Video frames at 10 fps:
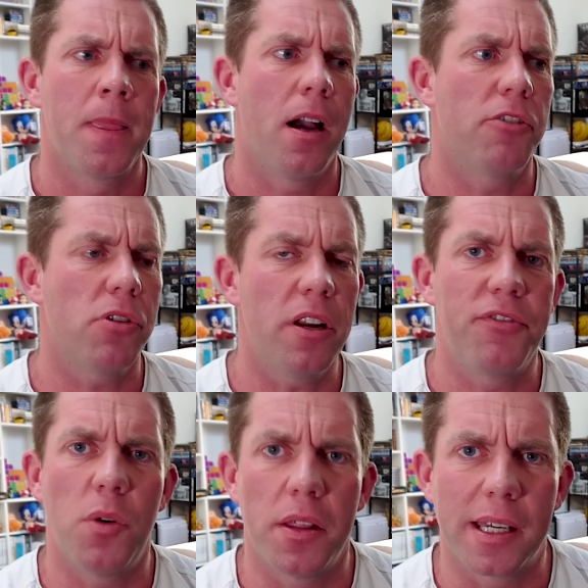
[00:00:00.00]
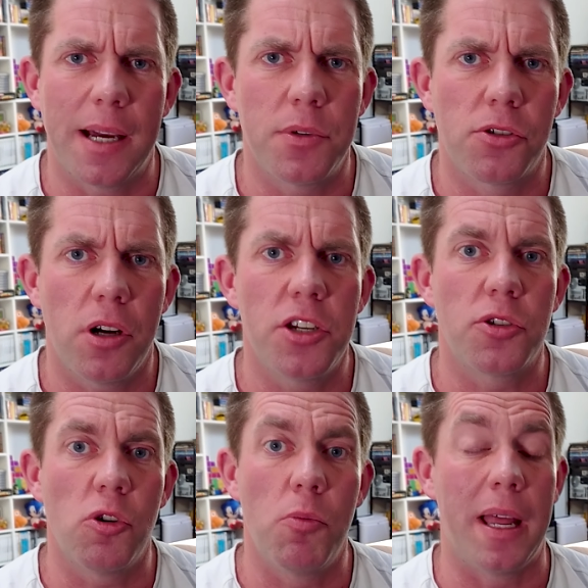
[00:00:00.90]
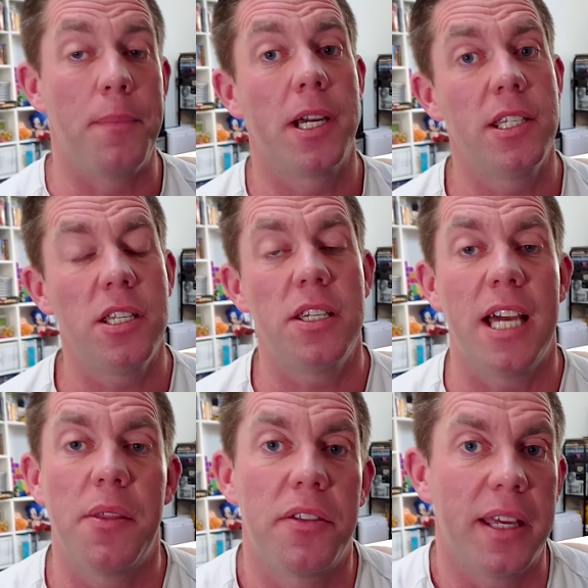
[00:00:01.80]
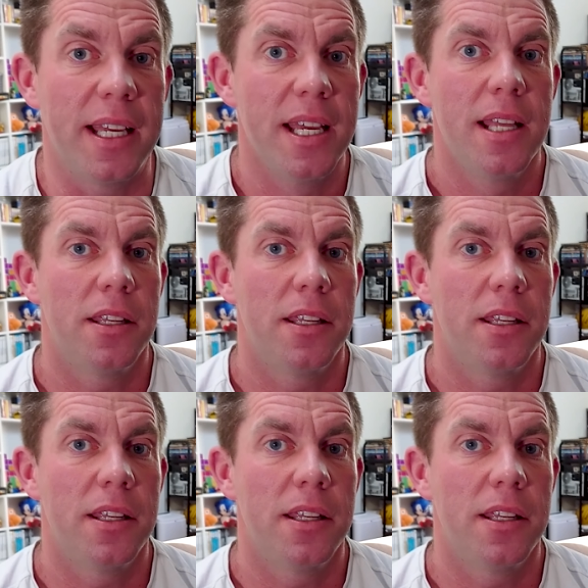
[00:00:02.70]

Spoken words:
I tried a few other games. I tried Stormland, because this is the other thing.